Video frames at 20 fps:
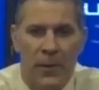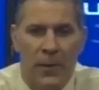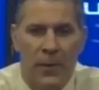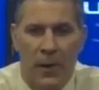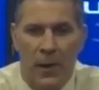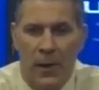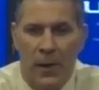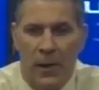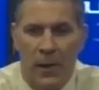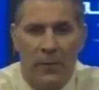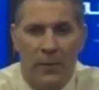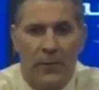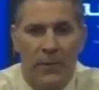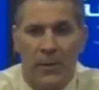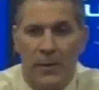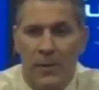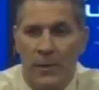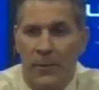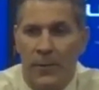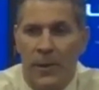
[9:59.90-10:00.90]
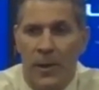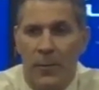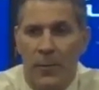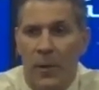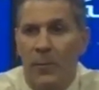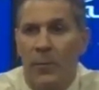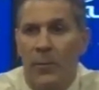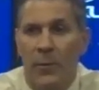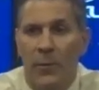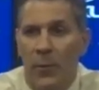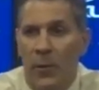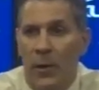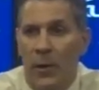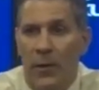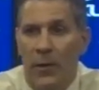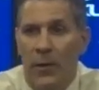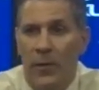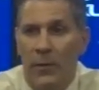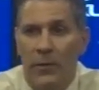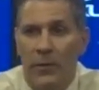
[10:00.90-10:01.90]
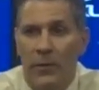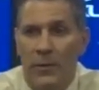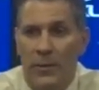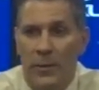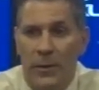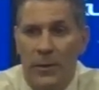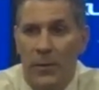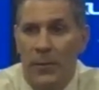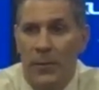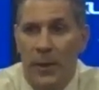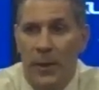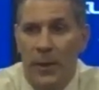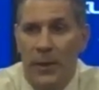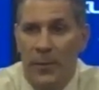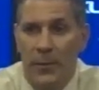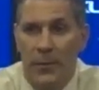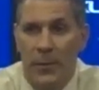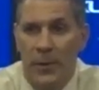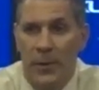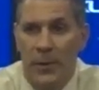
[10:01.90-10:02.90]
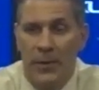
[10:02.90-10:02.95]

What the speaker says: I'd love to see him come up with one of those, you know, make a big